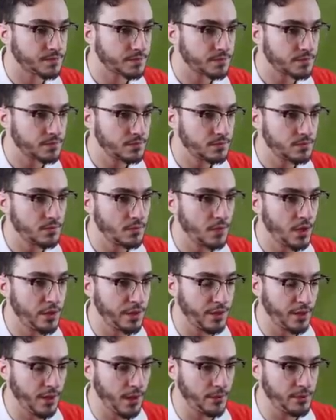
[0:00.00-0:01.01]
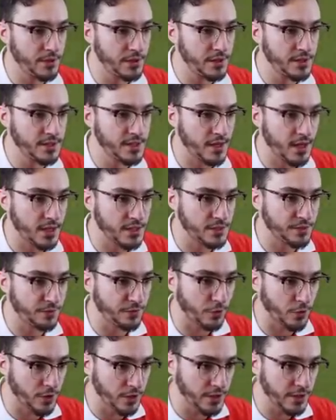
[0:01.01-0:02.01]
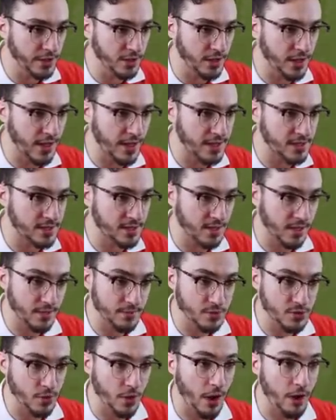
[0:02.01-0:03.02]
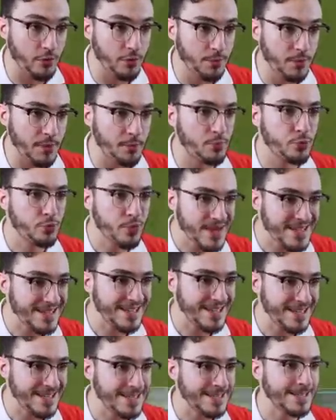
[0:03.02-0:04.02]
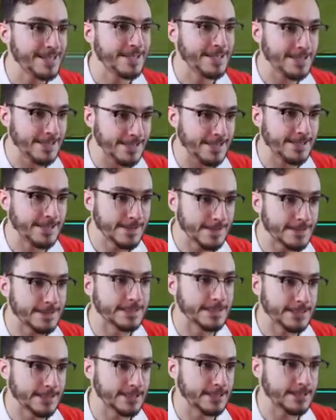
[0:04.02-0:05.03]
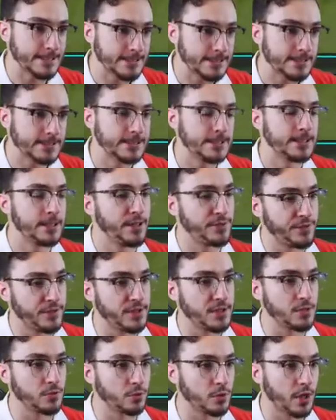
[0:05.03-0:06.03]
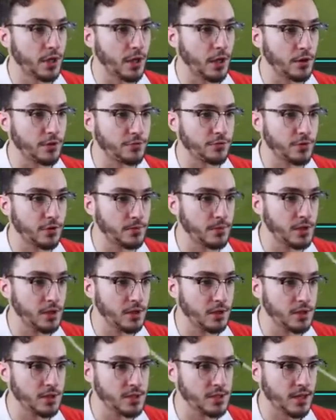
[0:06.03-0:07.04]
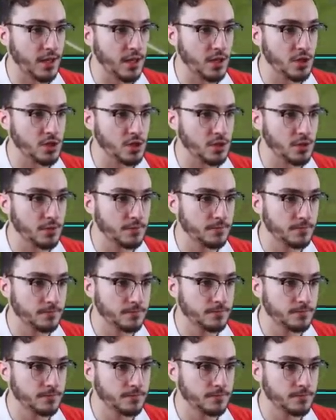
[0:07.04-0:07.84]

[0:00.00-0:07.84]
I think I beat these guys 4-0 last time, so I would be pretty annoyed if it didn't work out for me on this occasion.